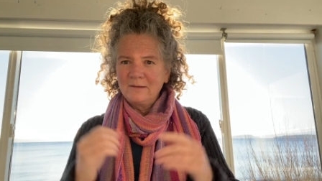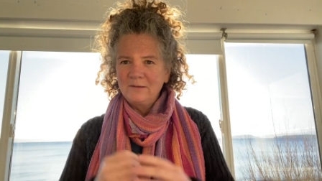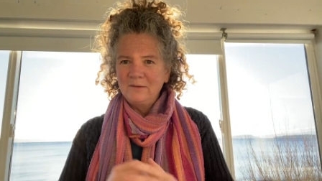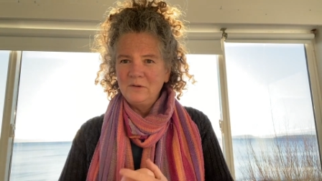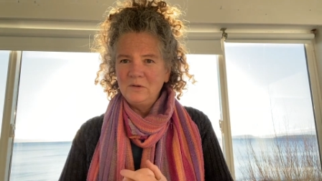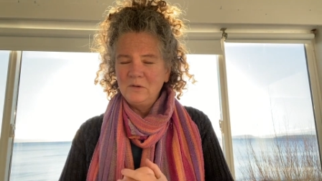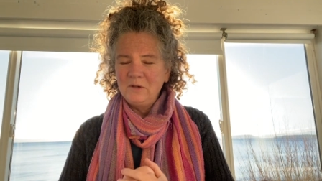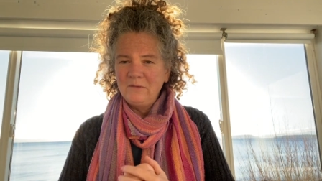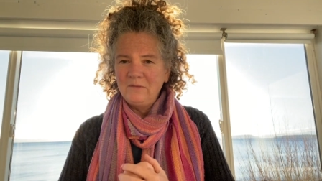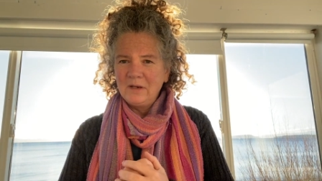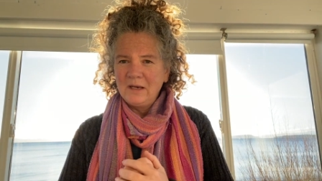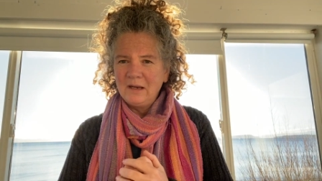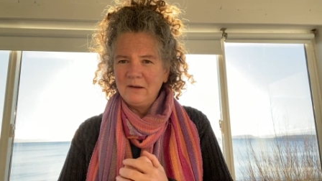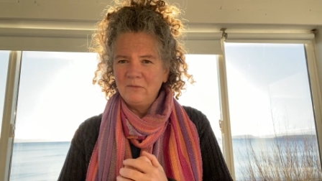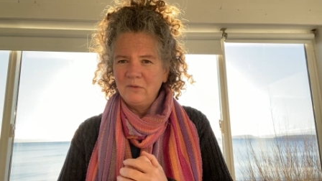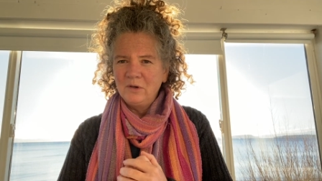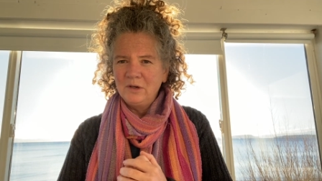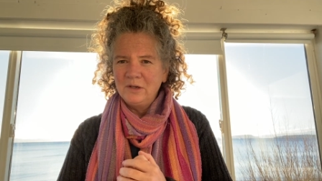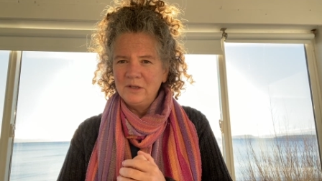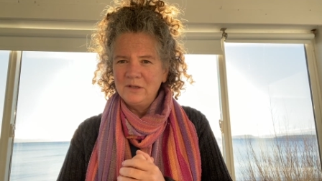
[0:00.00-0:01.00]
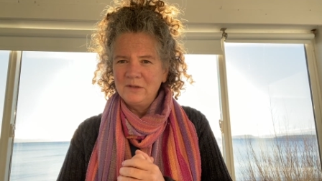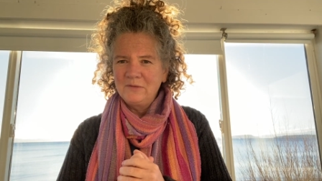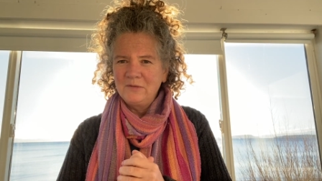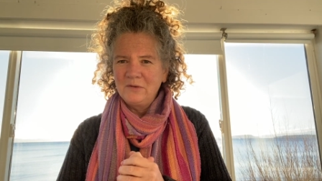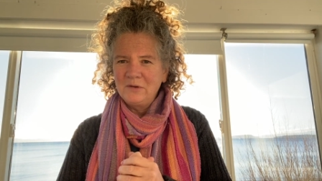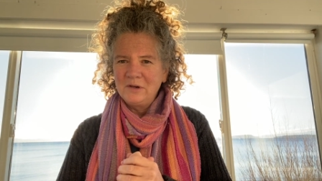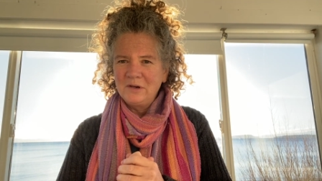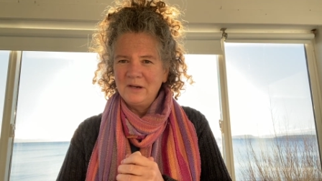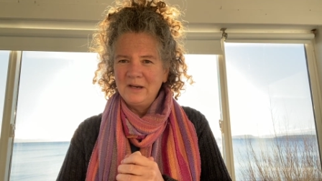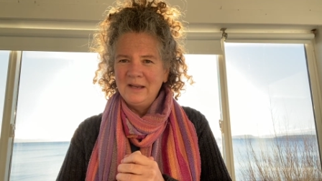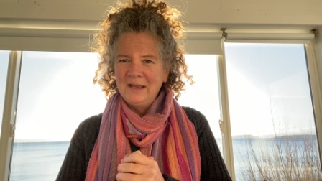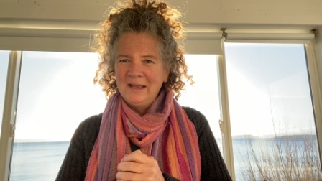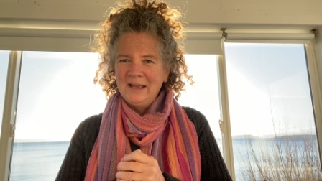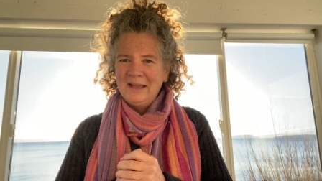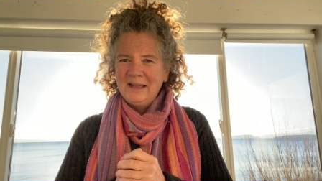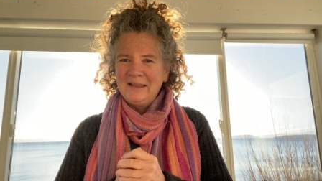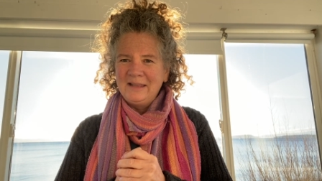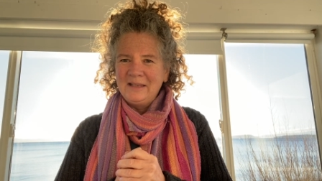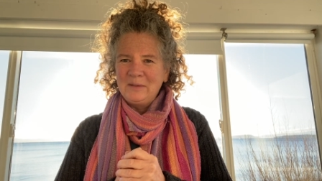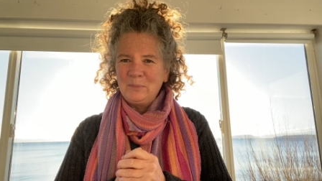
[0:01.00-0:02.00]
don't even have words for
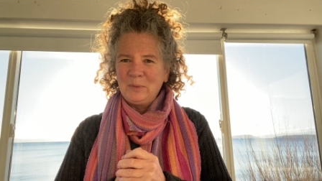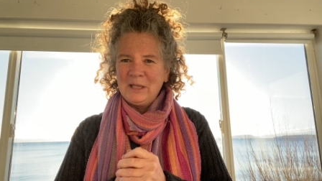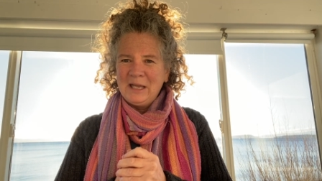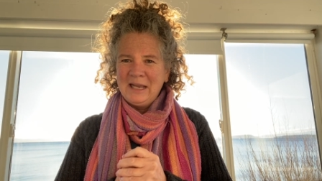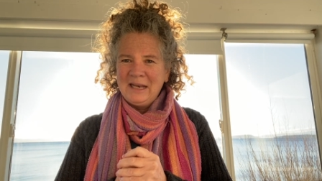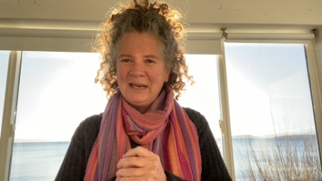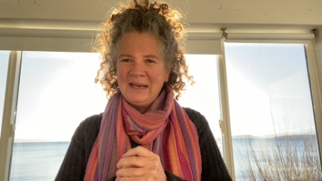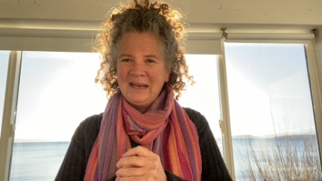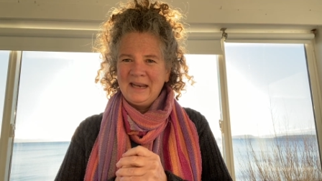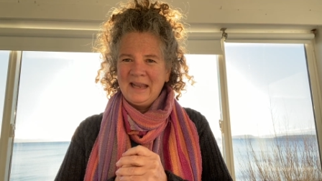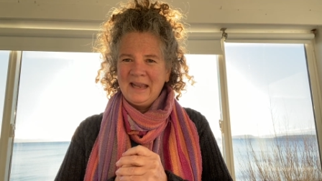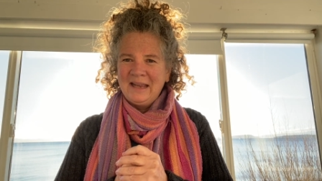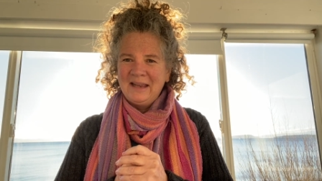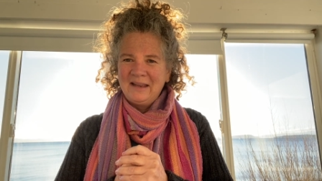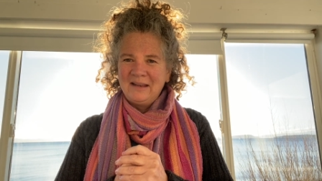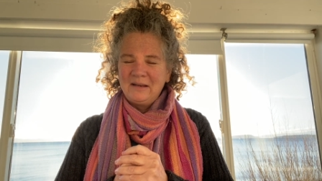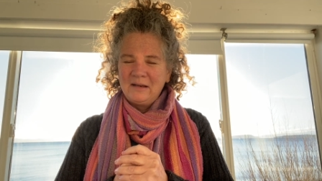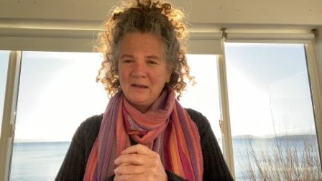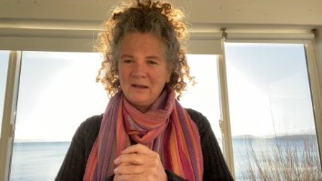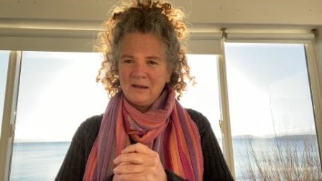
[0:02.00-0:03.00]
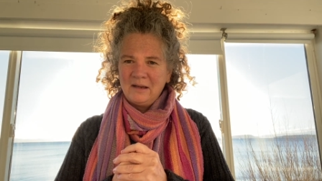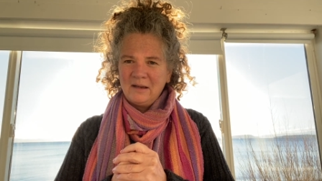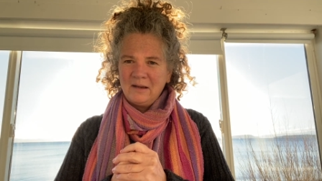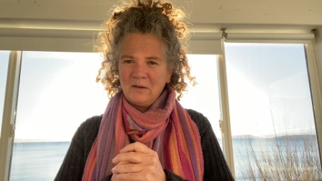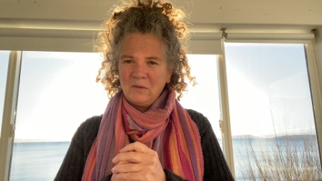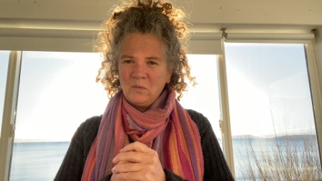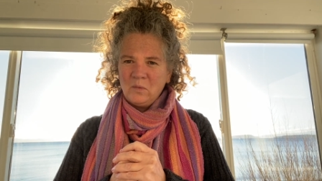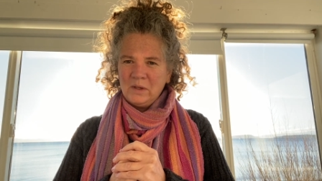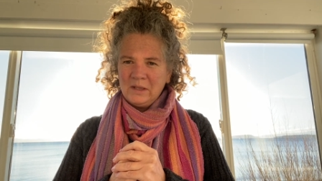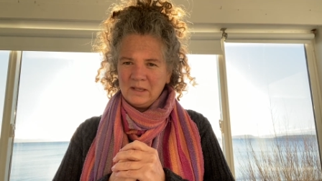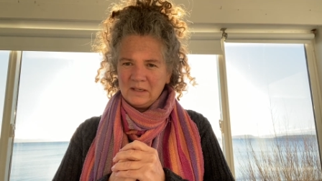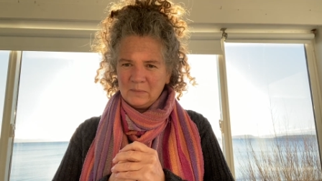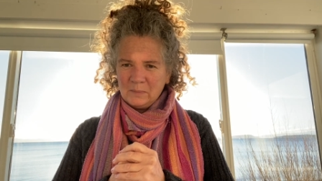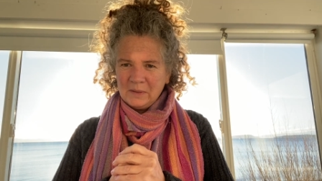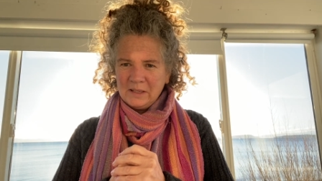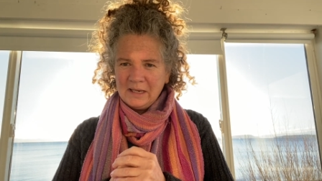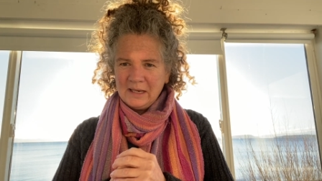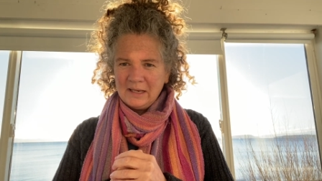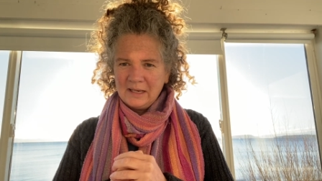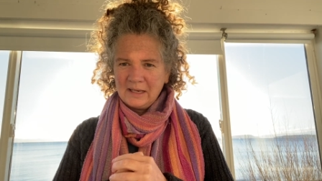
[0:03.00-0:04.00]
this planet and what this
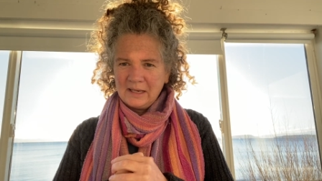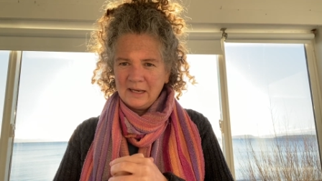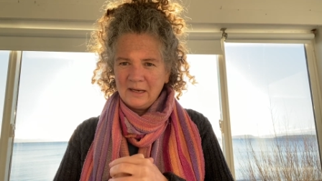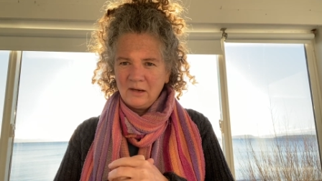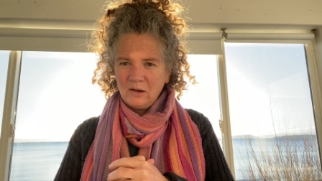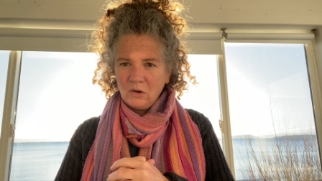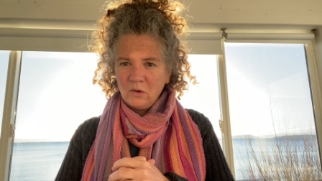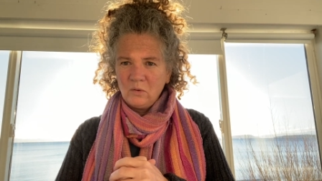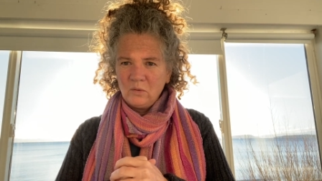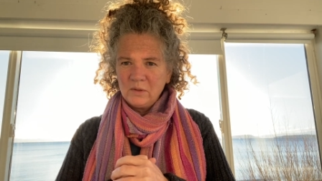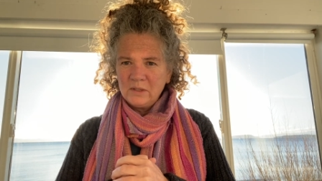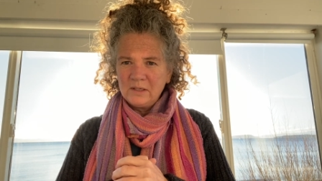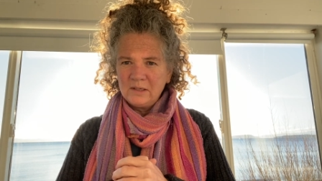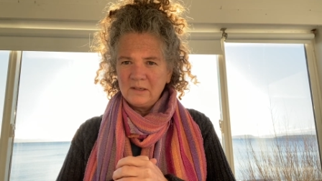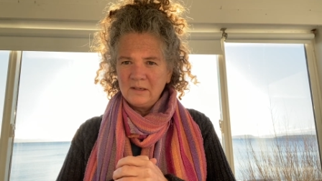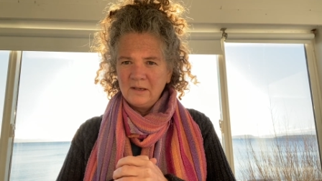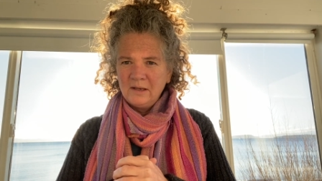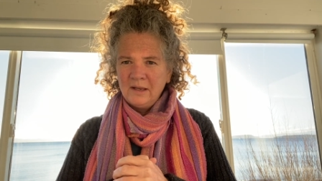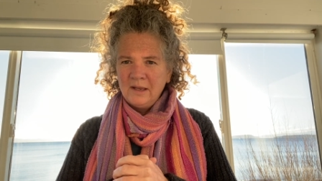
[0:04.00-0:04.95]
planet can host.